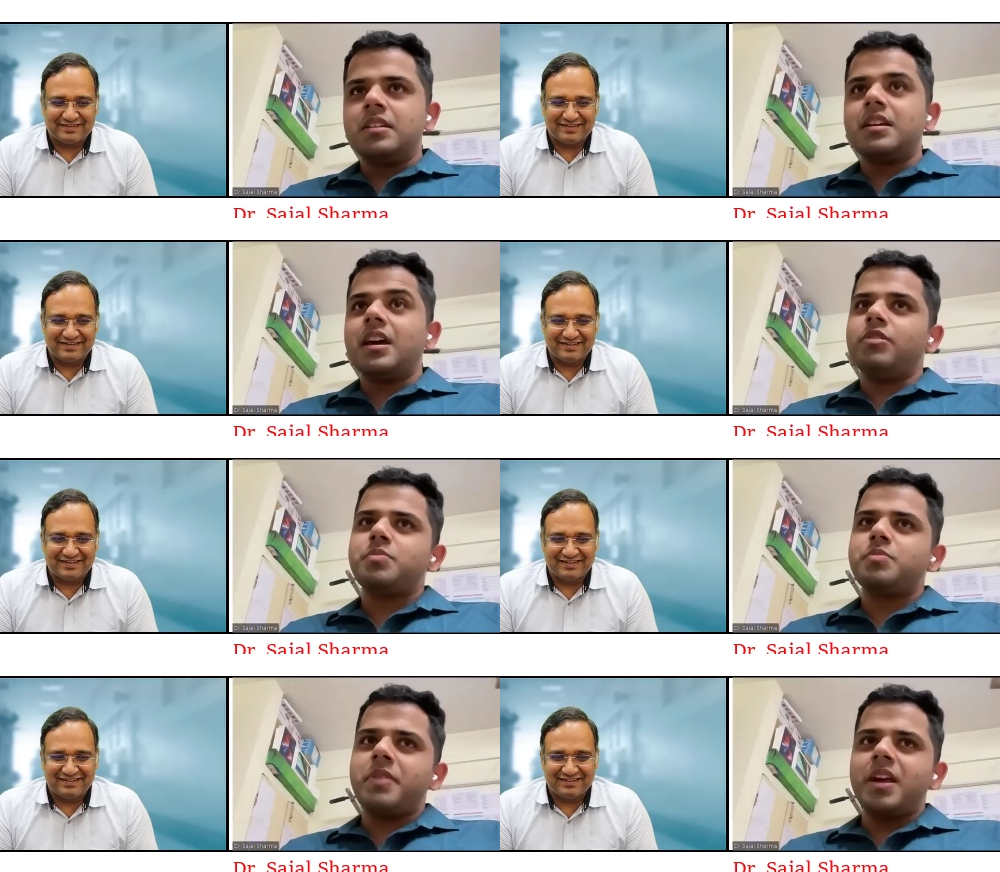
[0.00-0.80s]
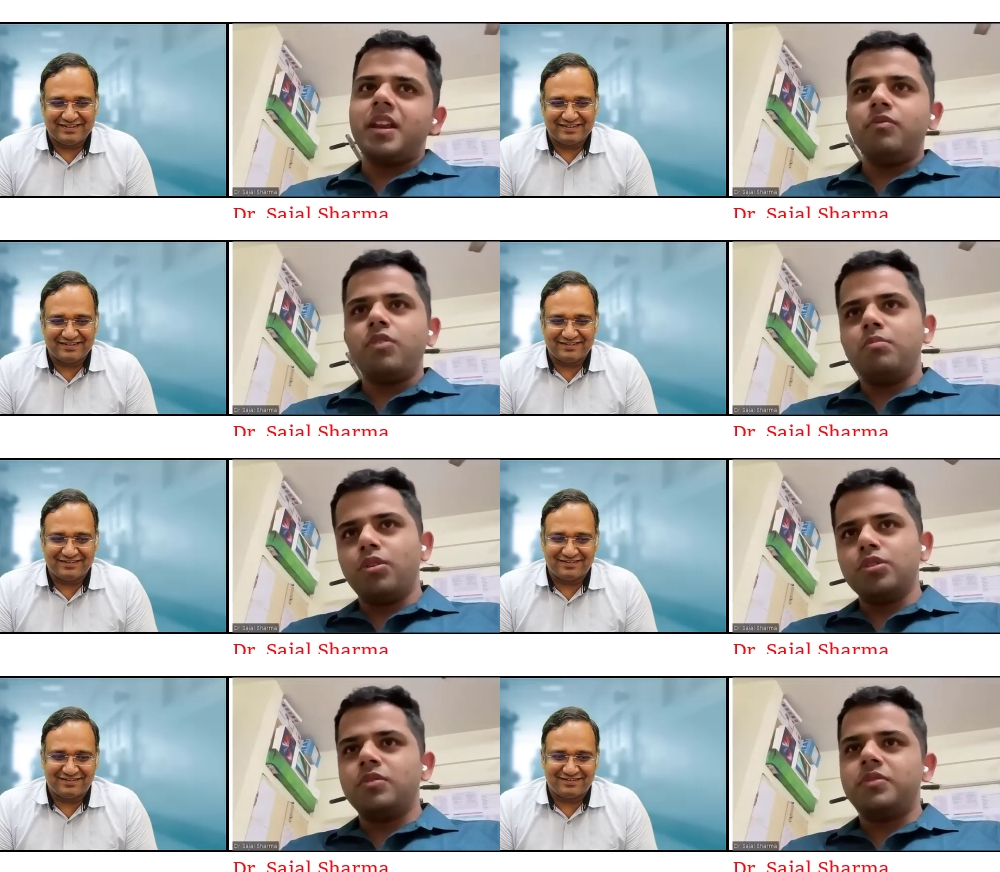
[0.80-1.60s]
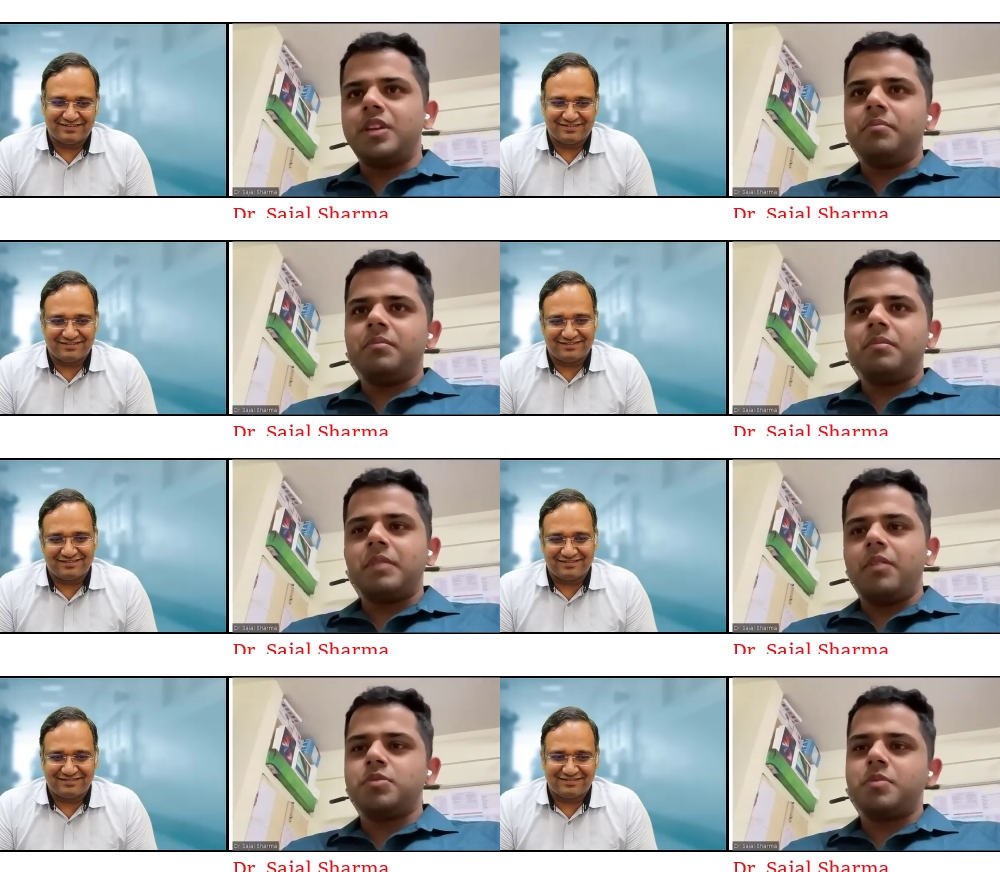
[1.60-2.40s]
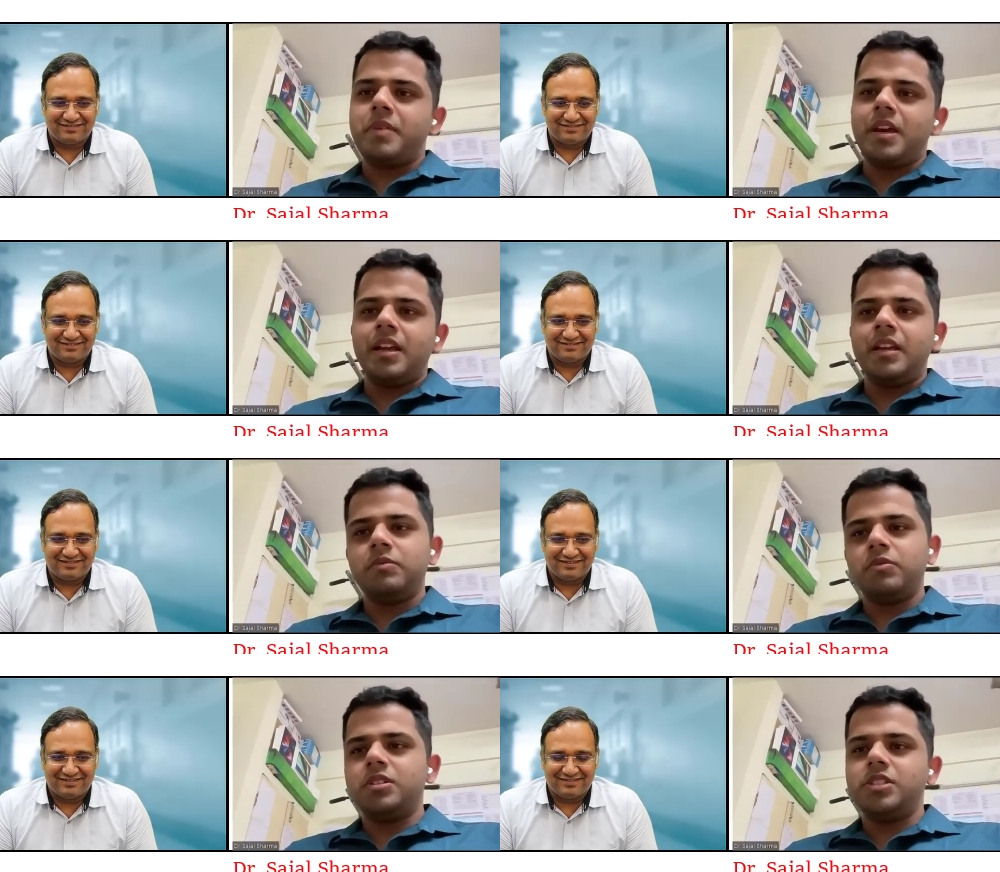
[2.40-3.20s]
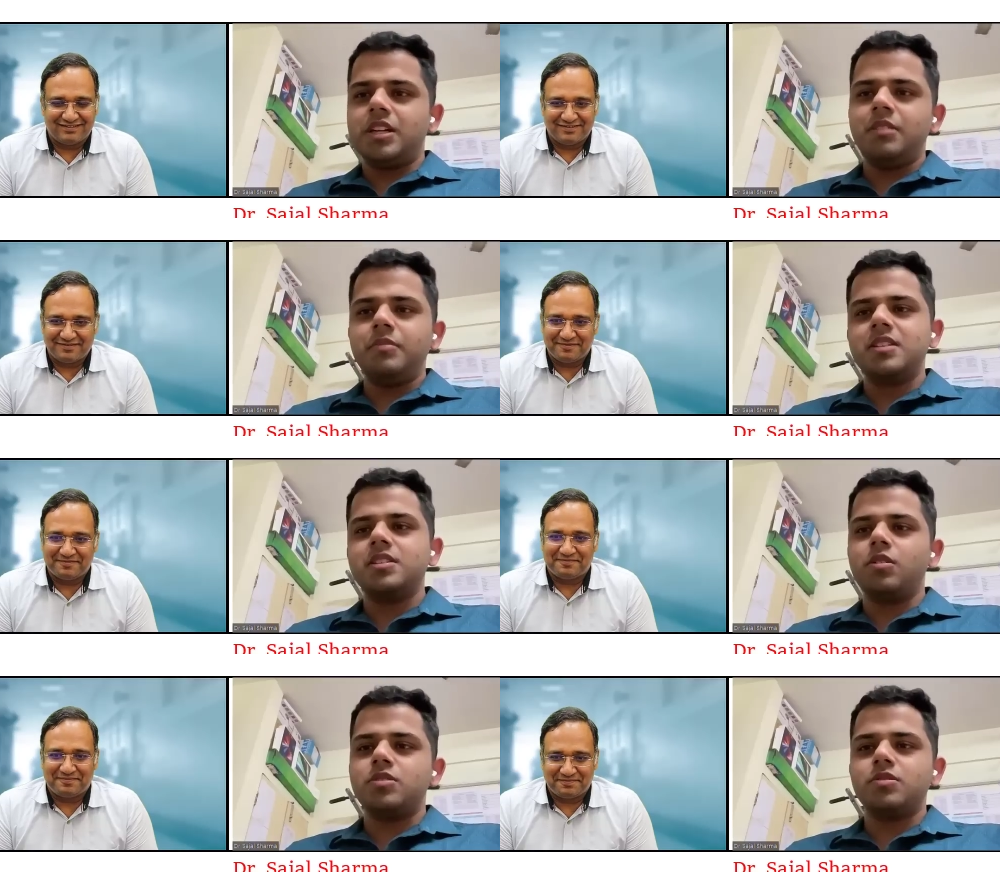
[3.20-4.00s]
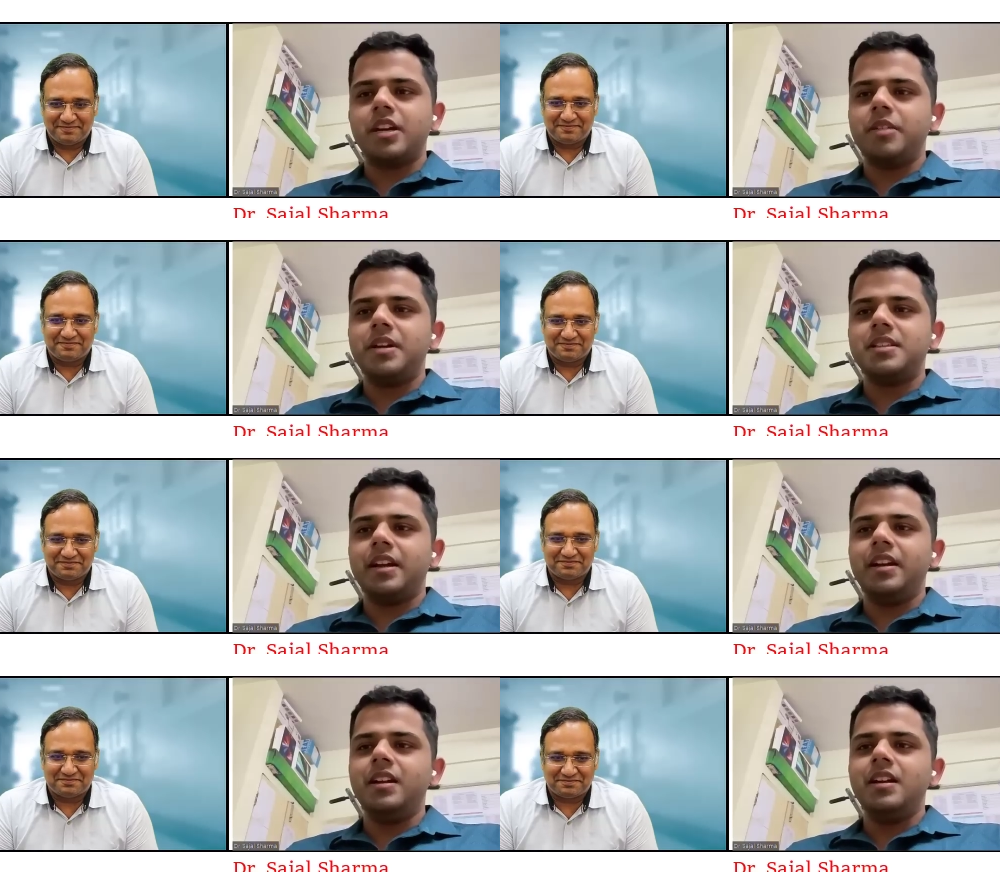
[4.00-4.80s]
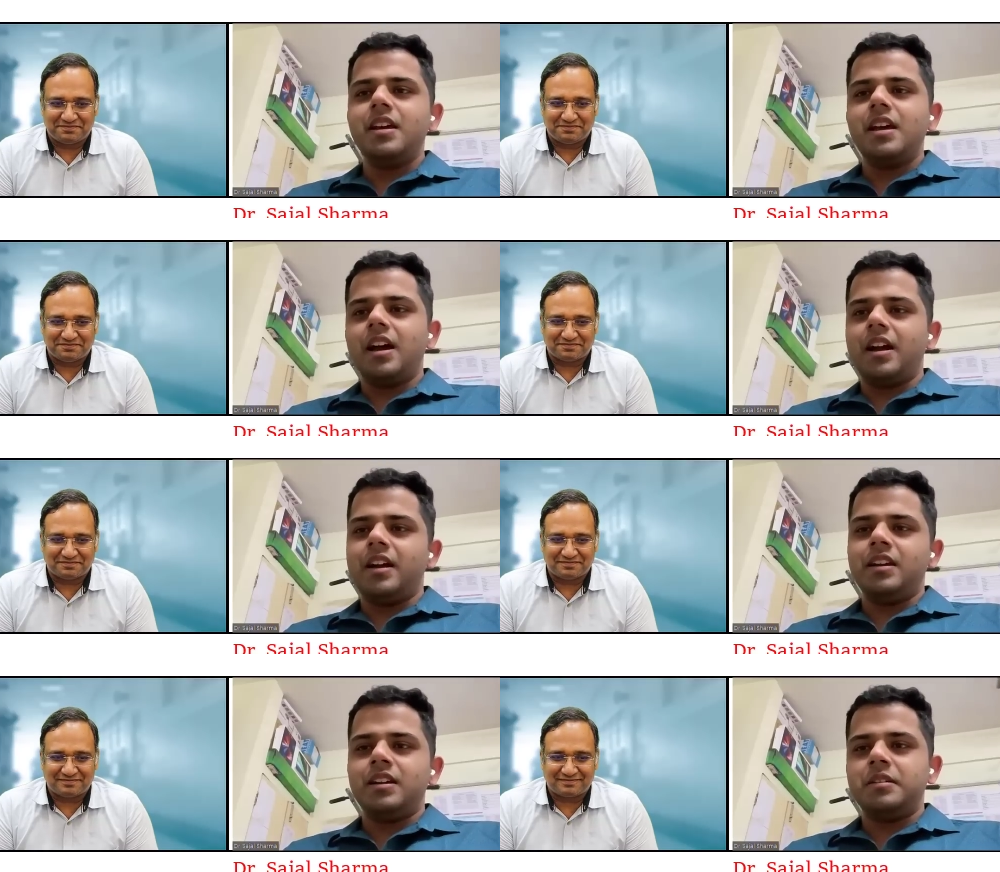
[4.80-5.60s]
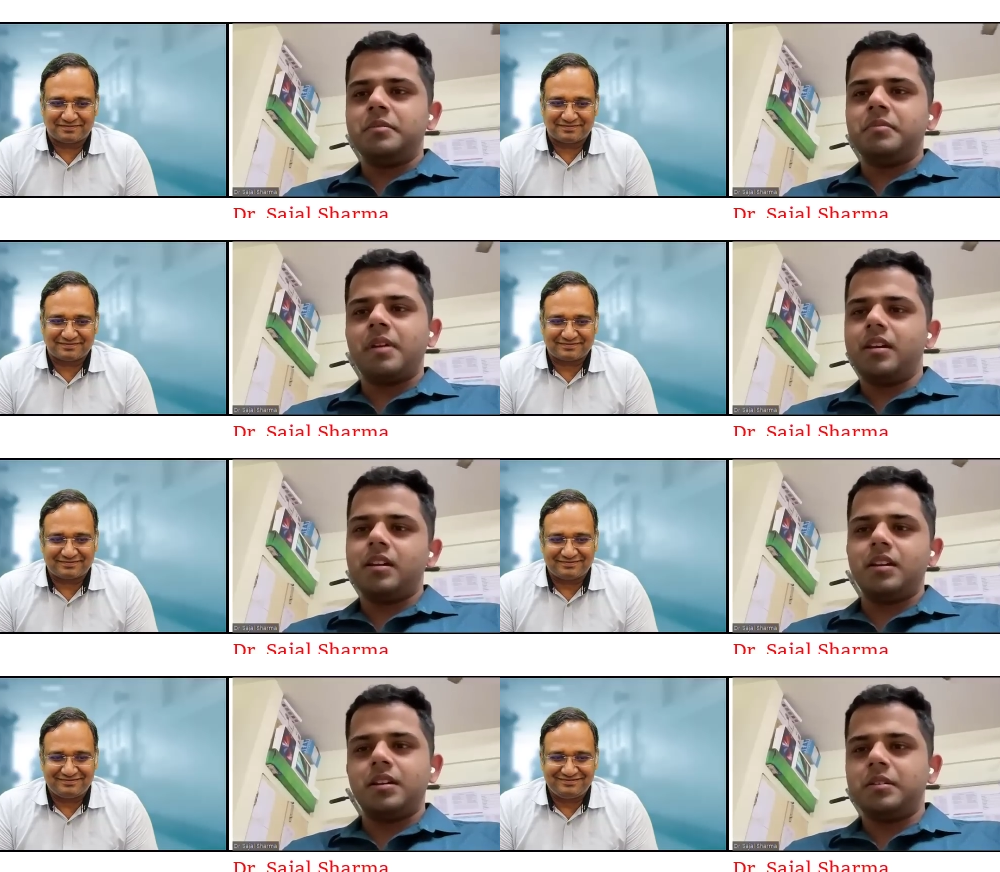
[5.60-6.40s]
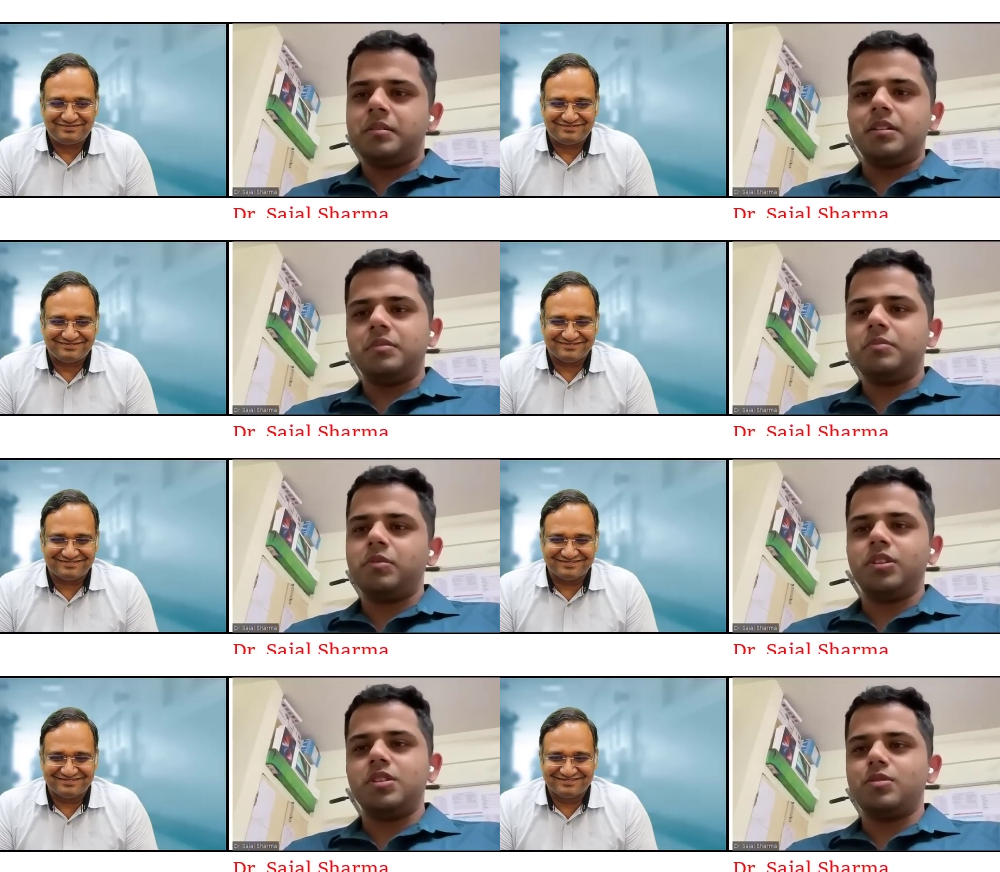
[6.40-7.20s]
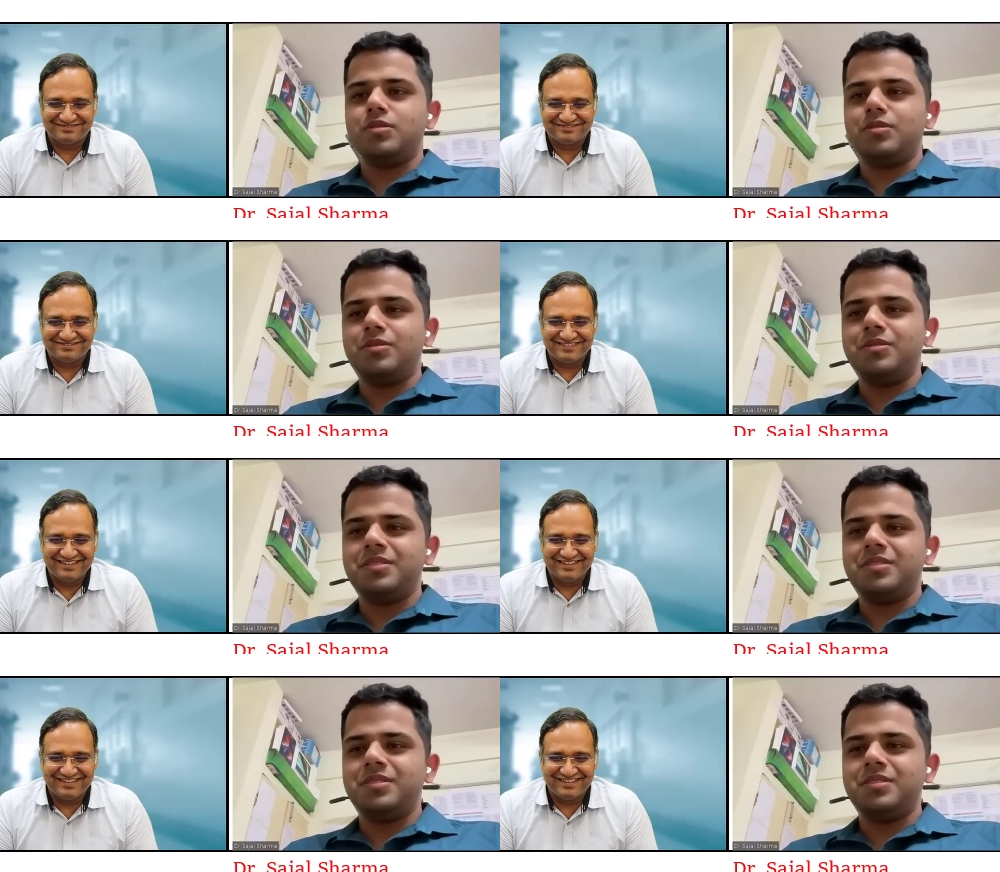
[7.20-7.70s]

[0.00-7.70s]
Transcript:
Speaker 1: So I was preparing for both of them. I was preparing general medicine also side by side and, uh, and for this also.